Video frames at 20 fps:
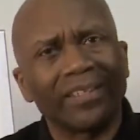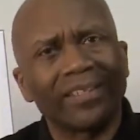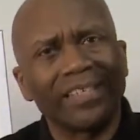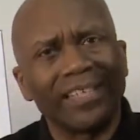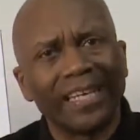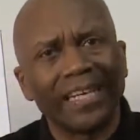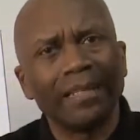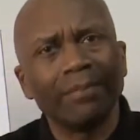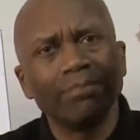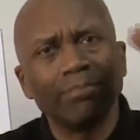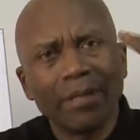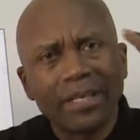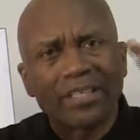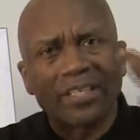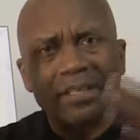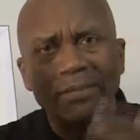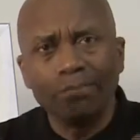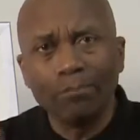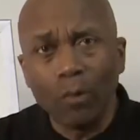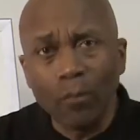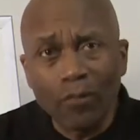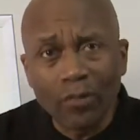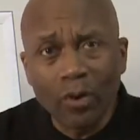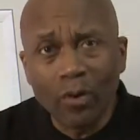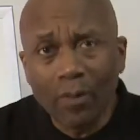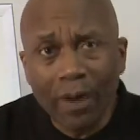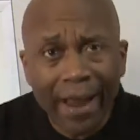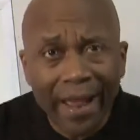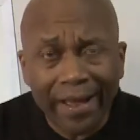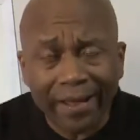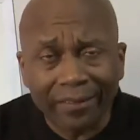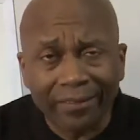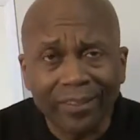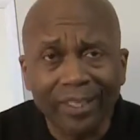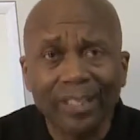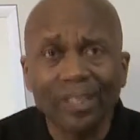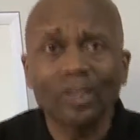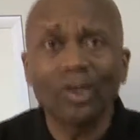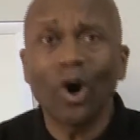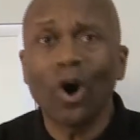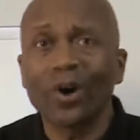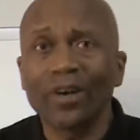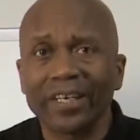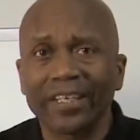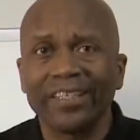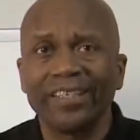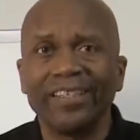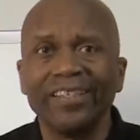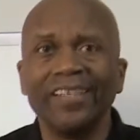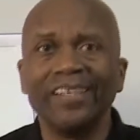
Getting busy, moving around, talking,